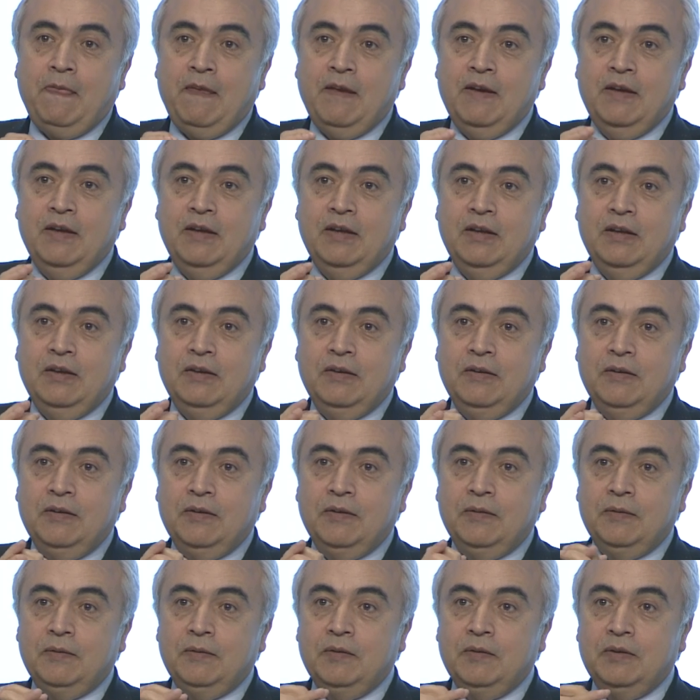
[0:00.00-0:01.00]
There
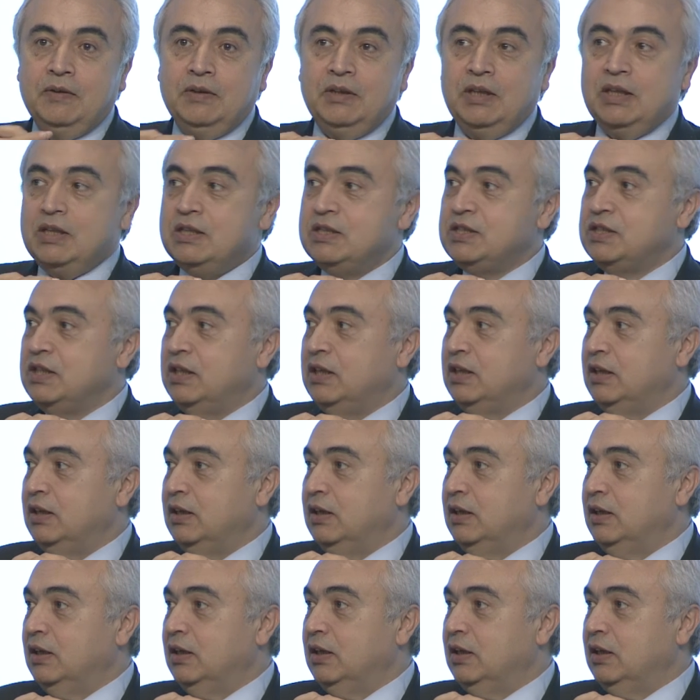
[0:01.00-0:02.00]
is
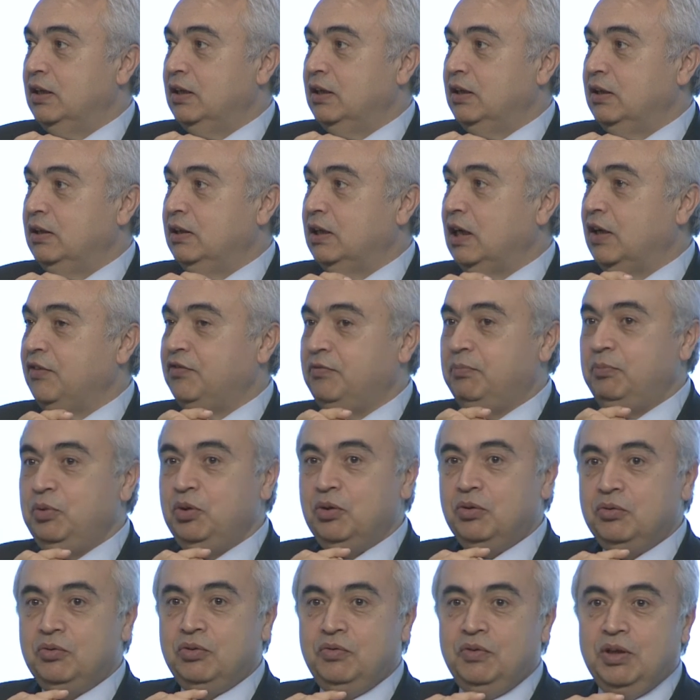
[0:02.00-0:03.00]
a life
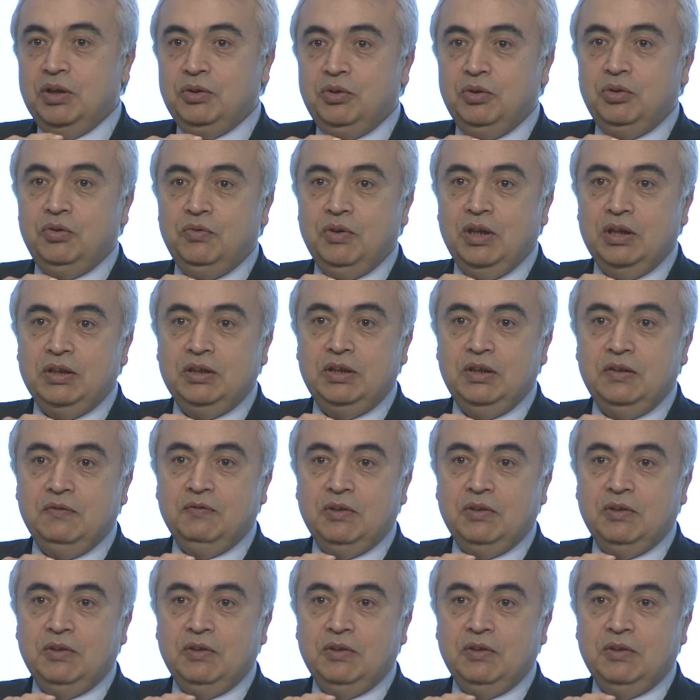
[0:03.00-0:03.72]
beyond 2020.